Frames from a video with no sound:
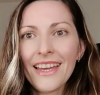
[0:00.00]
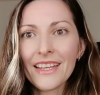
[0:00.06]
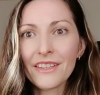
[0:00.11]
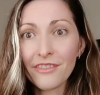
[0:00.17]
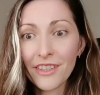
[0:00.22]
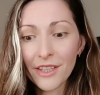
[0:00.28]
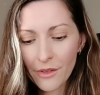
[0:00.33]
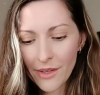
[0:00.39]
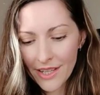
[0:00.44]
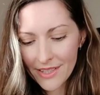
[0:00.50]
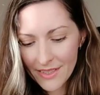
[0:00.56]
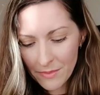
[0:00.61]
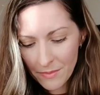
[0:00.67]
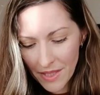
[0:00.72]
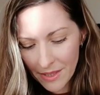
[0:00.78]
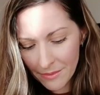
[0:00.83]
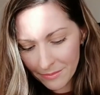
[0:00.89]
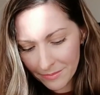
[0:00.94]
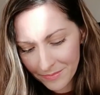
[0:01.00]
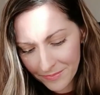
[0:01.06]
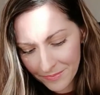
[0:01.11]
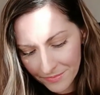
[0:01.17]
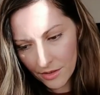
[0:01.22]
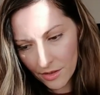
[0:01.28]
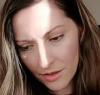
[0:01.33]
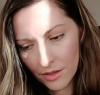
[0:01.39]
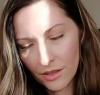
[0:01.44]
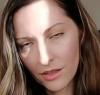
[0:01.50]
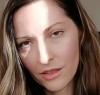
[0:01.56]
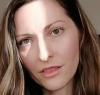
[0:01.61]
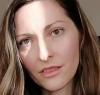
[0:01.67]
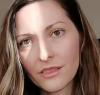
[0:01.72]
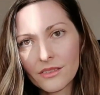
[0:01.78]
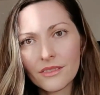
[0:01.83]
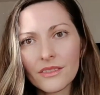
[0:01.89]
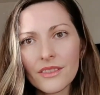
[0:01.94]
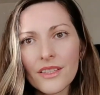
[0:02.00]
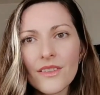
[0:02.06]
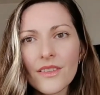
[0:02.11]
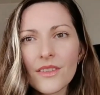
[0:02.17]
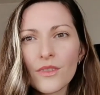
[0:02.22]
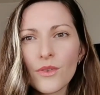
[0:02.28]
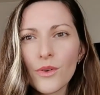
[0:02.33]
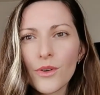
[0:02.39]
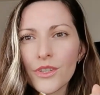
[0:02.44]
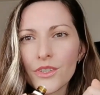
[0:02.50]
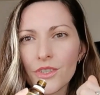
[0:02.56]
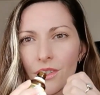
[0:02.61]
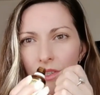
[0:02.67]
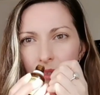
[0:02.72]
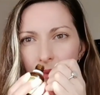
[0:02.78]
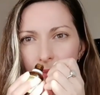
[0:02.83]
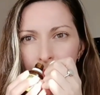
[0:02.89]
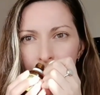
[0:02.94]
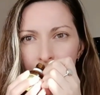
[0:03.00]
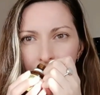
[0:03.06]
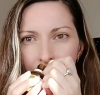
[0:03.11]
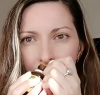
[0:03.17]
invigorates me. Oh, this is gorgeous.